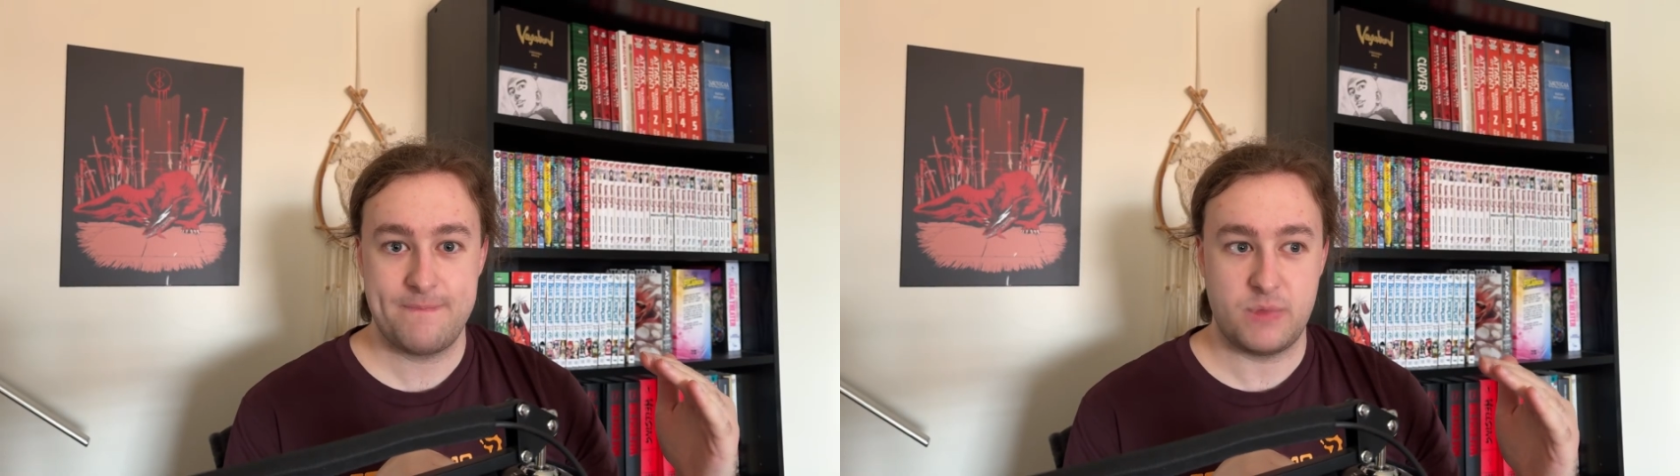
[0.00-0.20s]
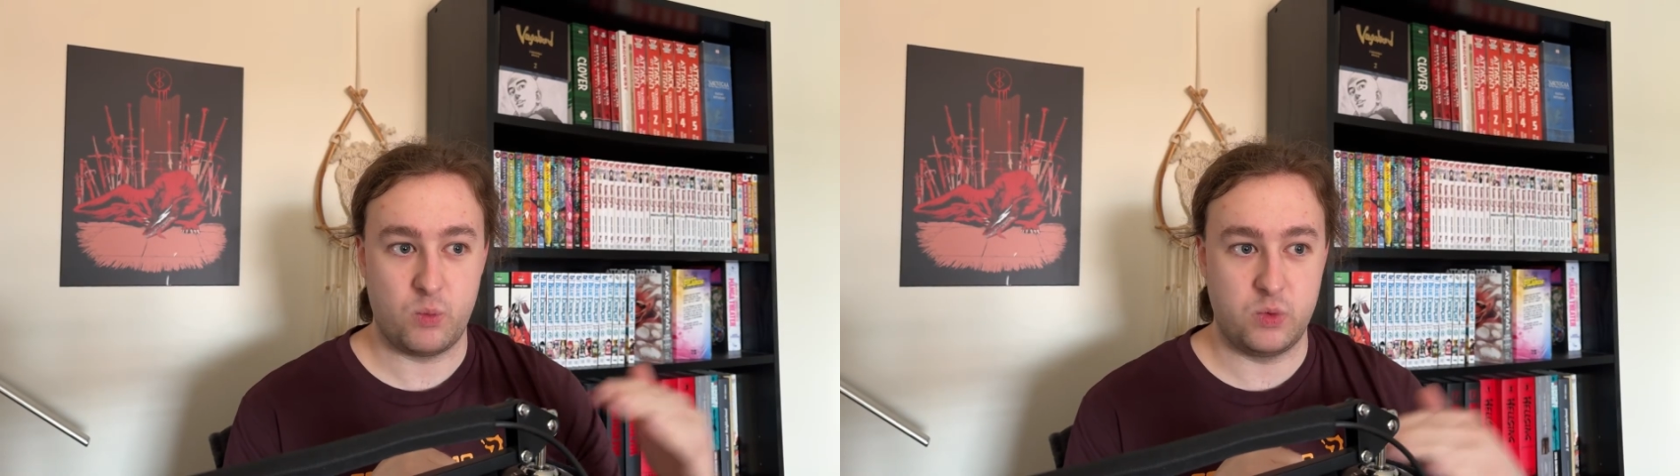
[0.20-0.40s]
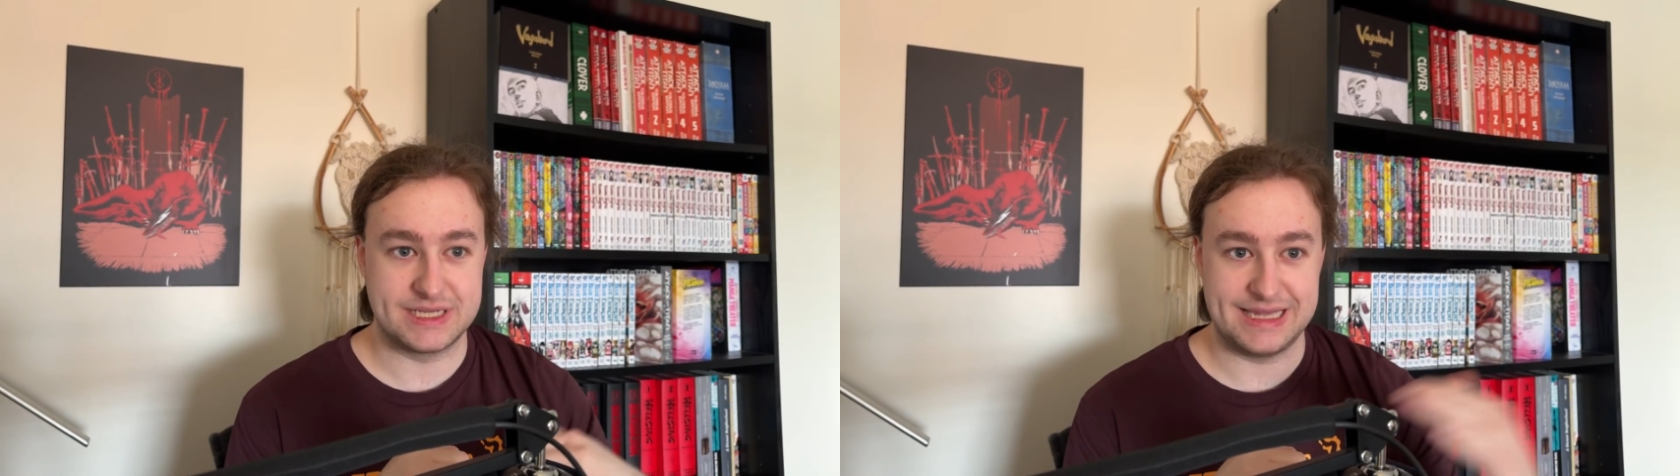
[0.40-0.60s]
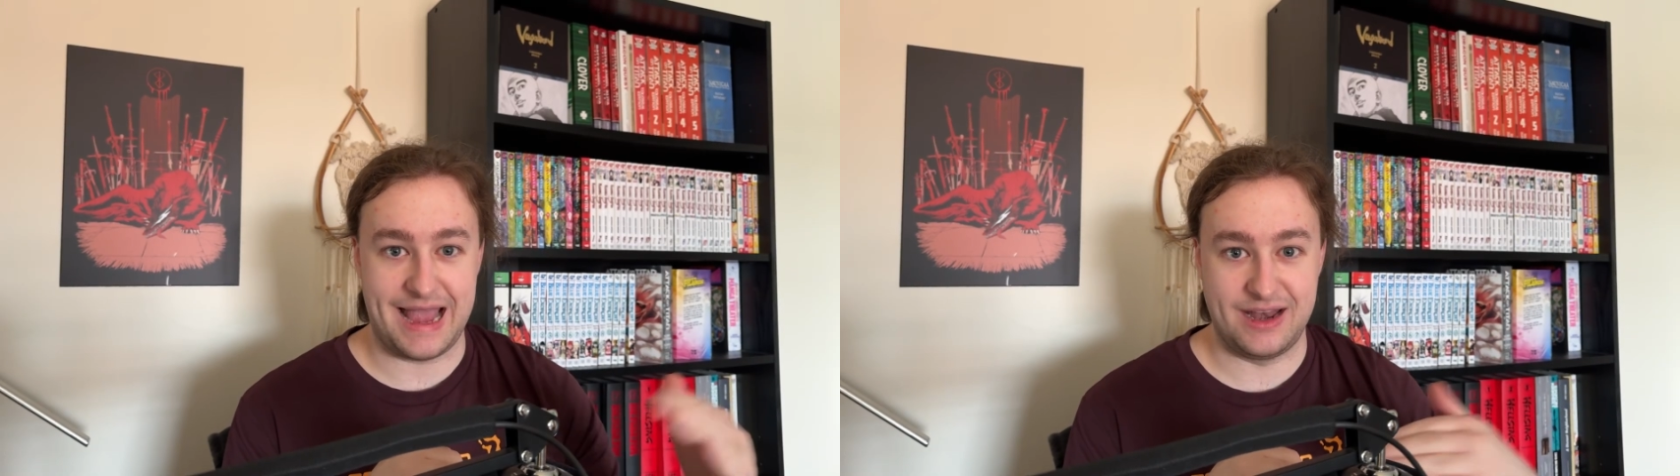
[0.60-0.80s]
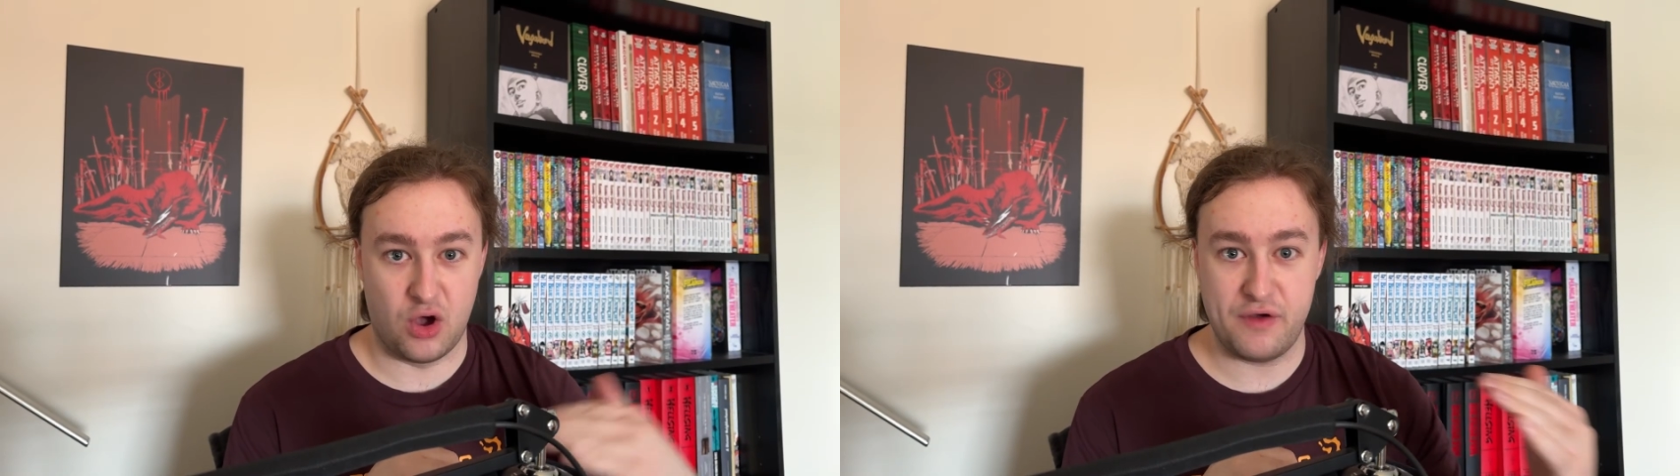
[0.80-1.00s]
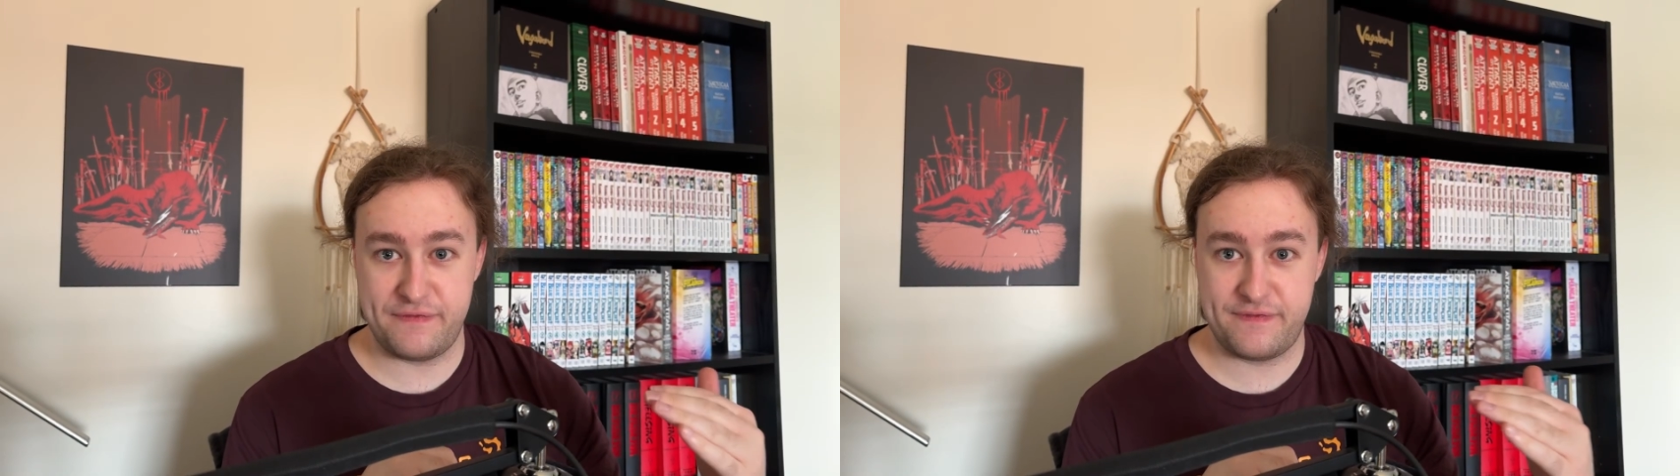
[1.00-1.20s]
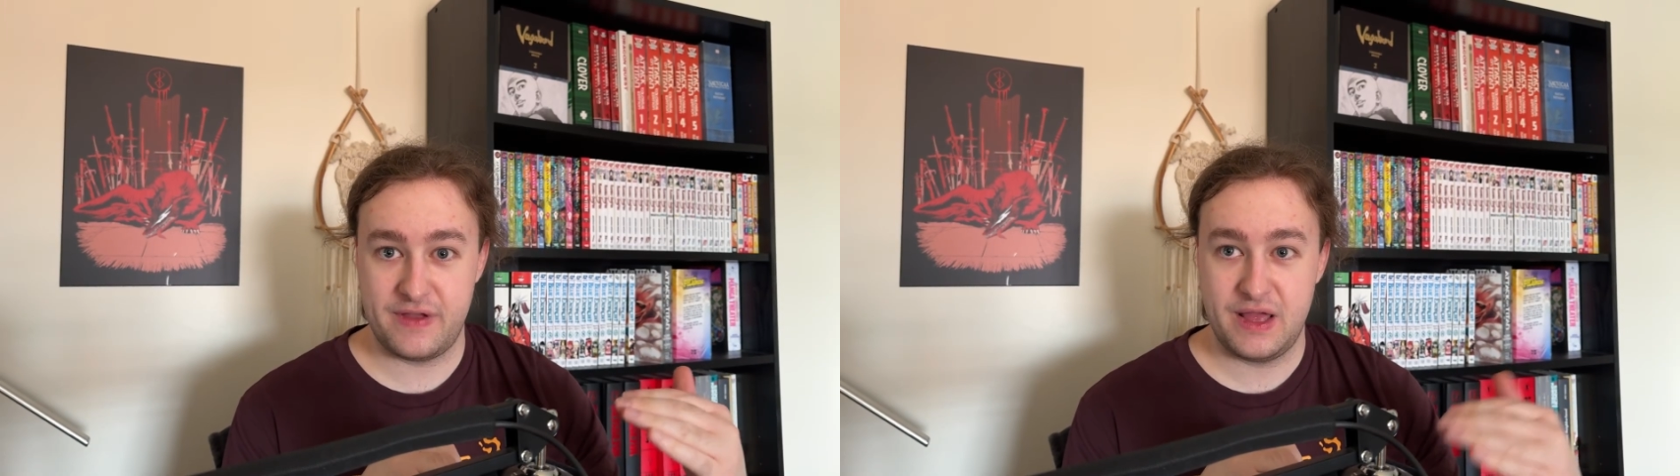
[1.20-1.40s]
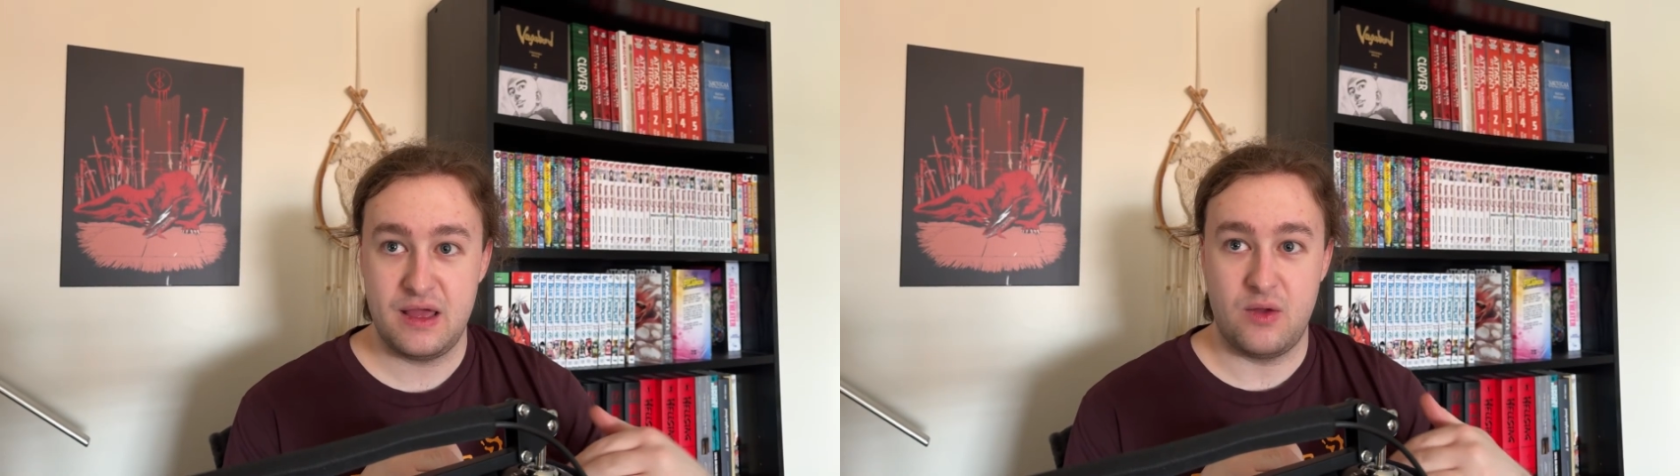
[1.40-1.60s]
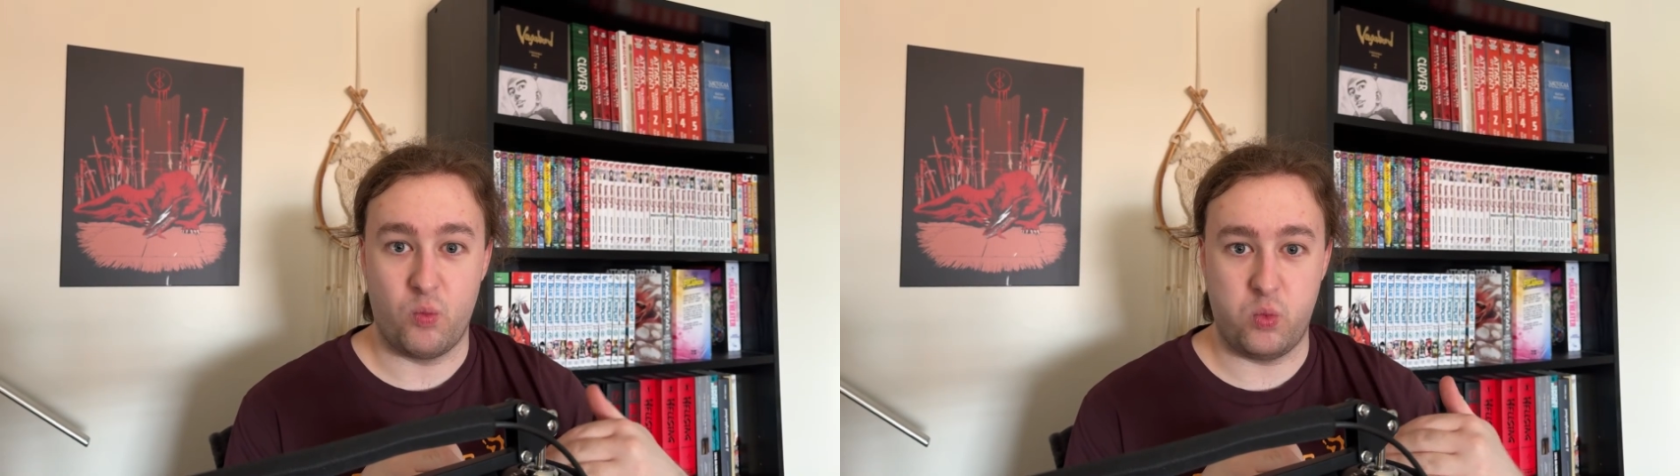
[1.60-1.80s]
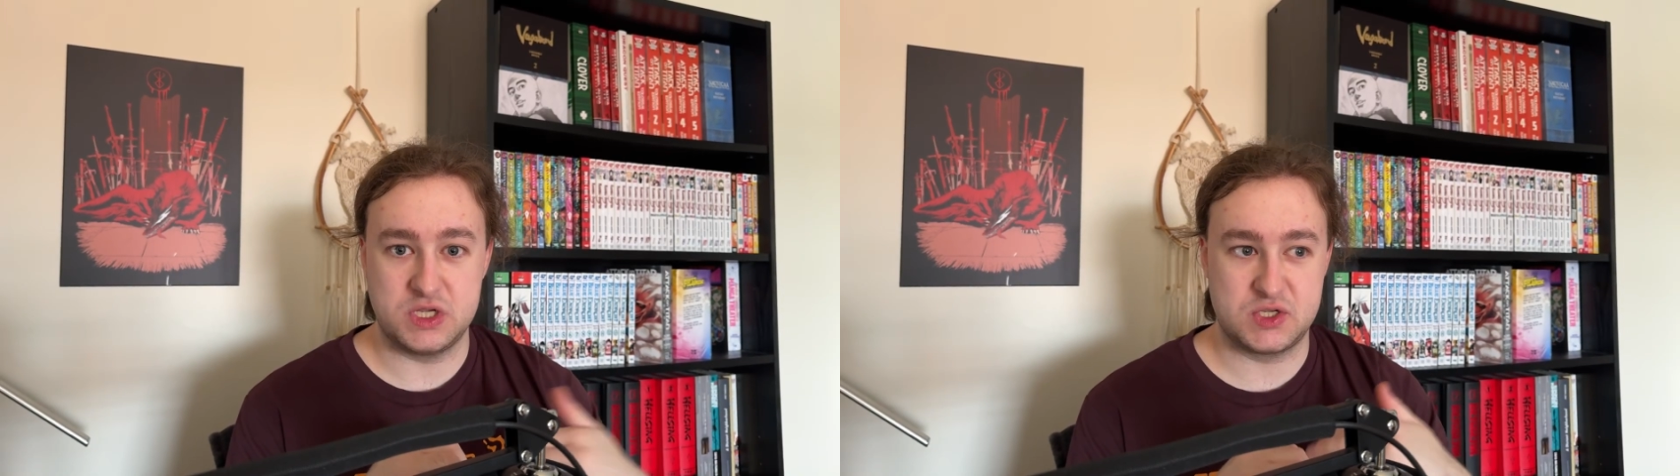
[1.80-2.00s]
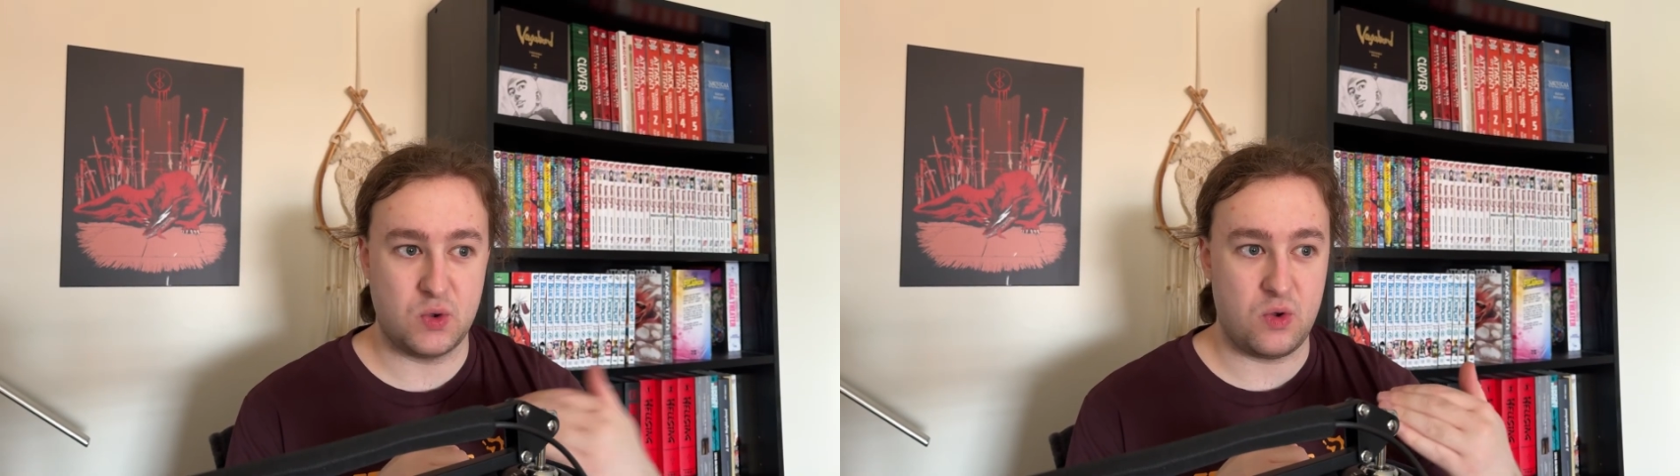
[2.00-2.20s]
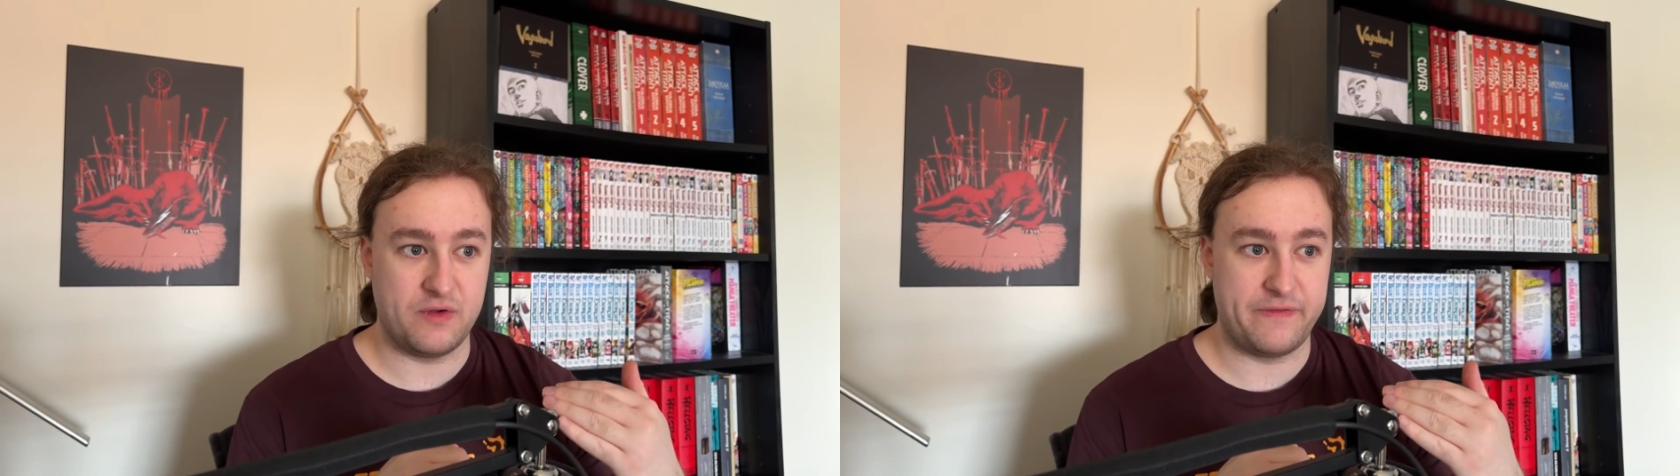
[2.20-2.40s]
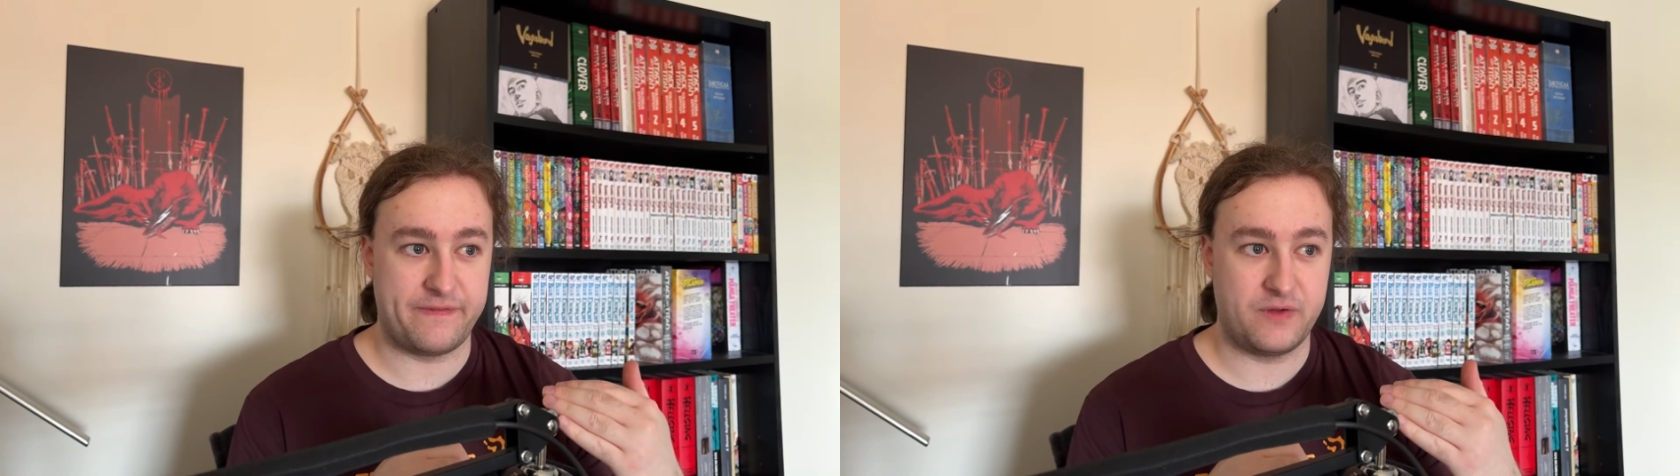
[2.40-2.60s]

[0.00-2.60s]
was letting off was sort of